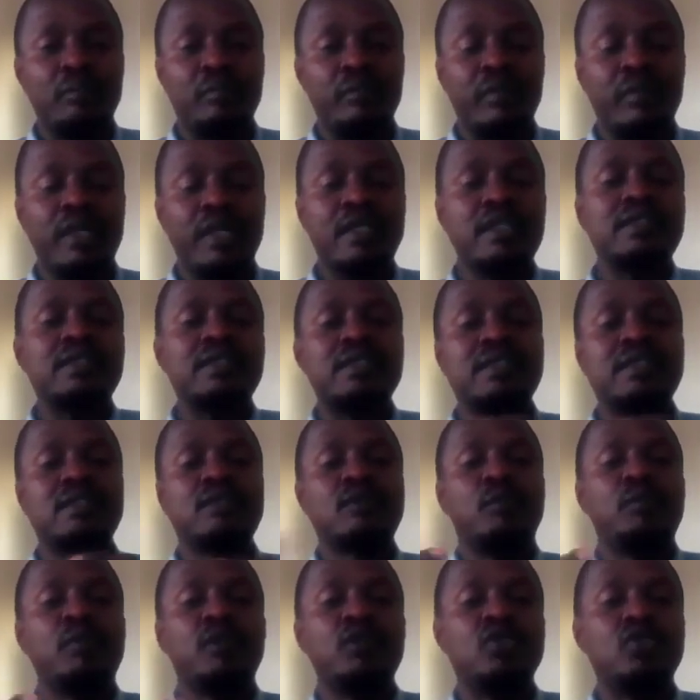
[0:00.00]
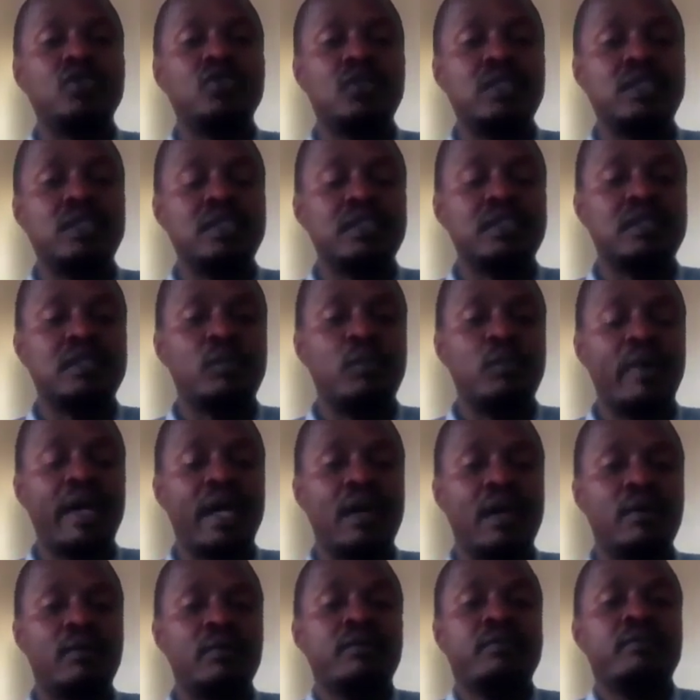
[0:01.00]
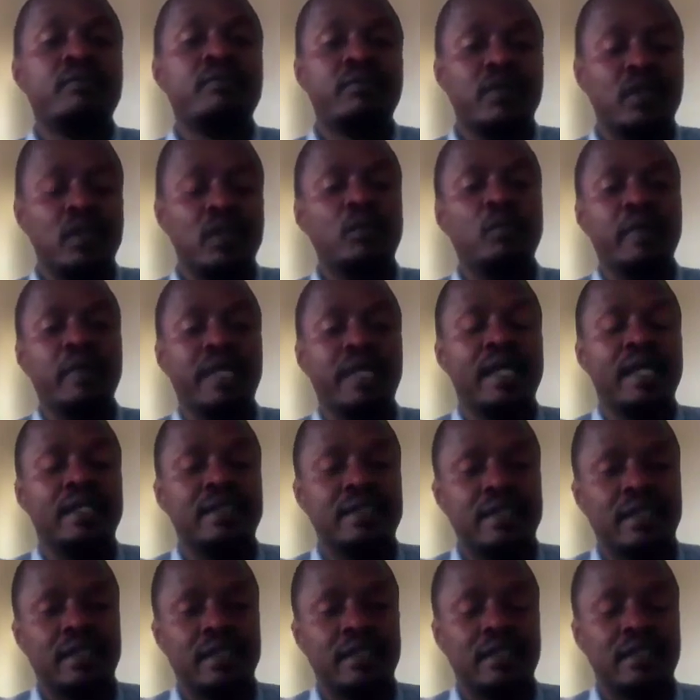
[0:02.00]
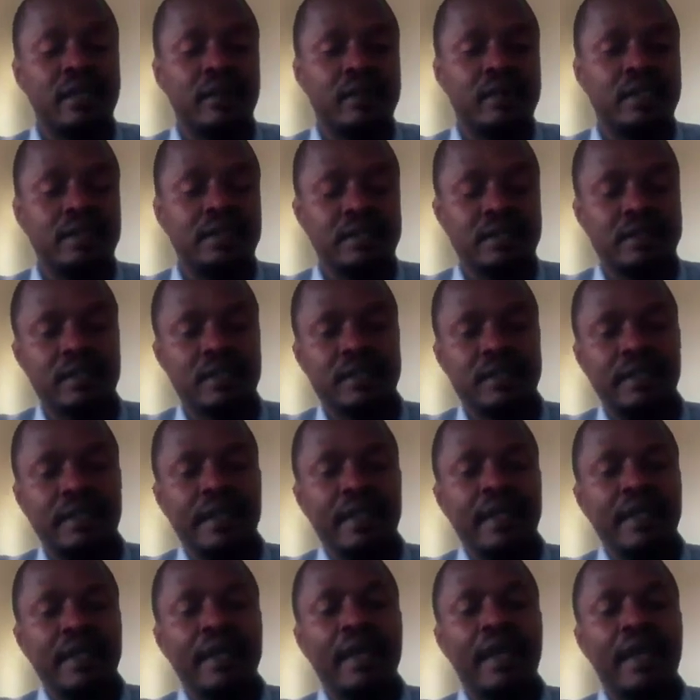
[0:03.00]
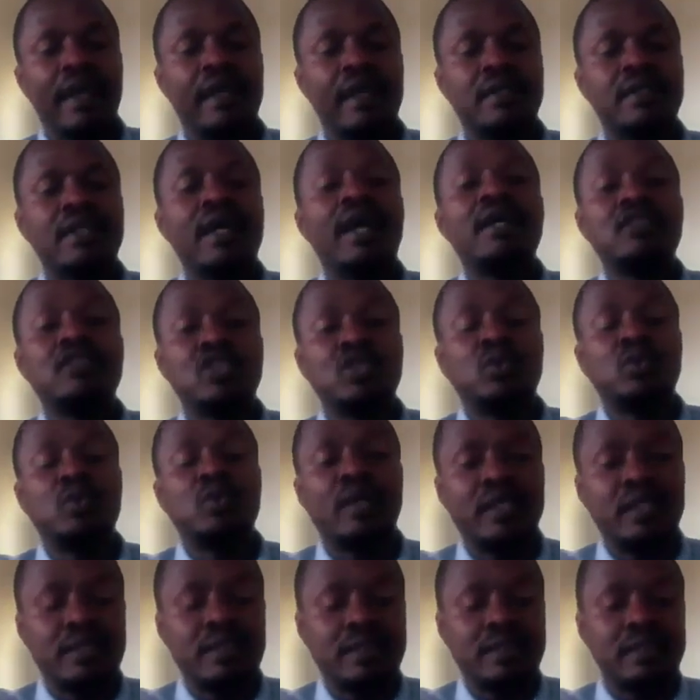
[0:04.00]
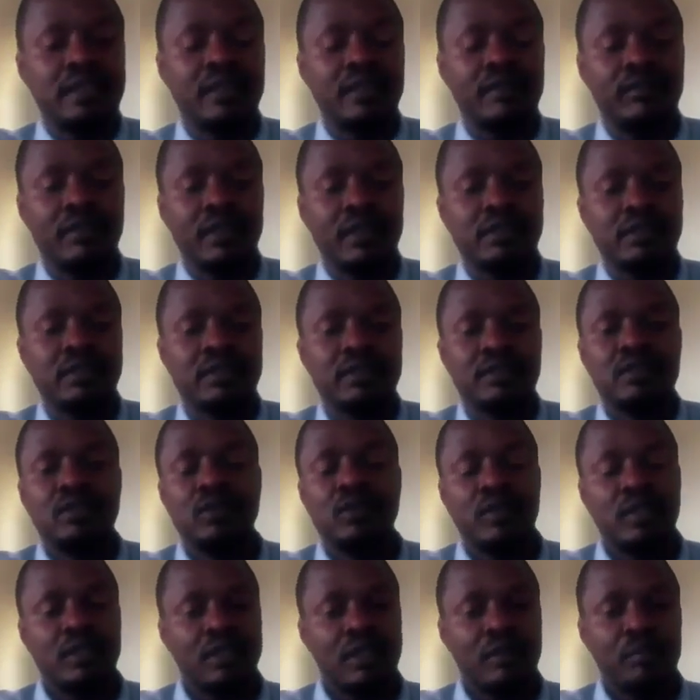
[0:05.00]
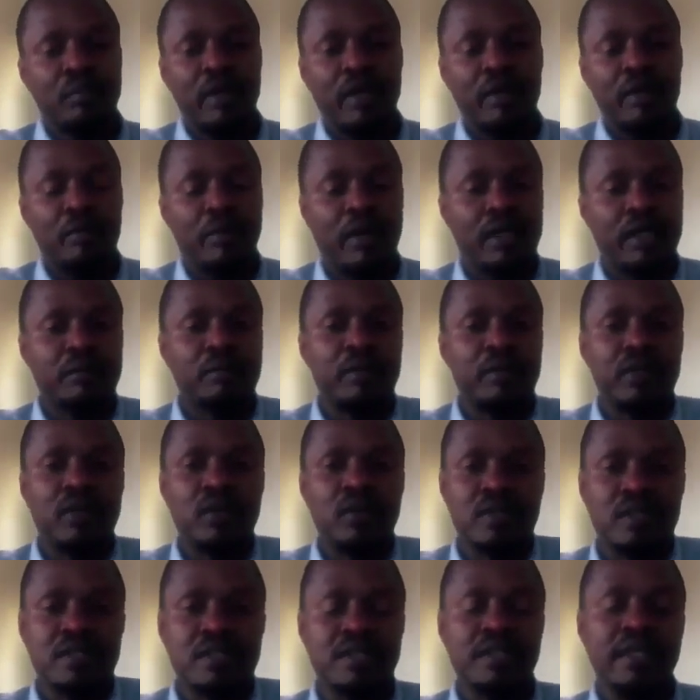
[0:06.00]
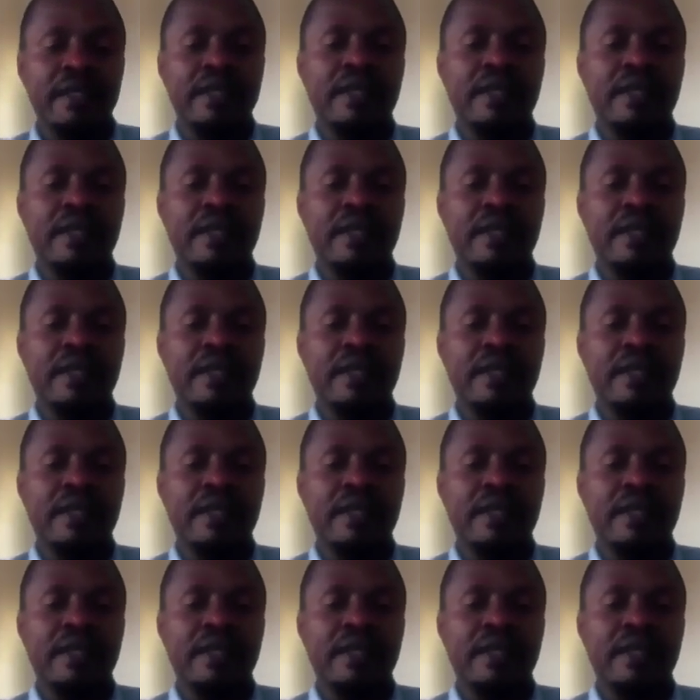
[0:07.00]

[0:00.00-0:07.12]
brings this opportunity where, we can take the risk and assure the savings during the payback period.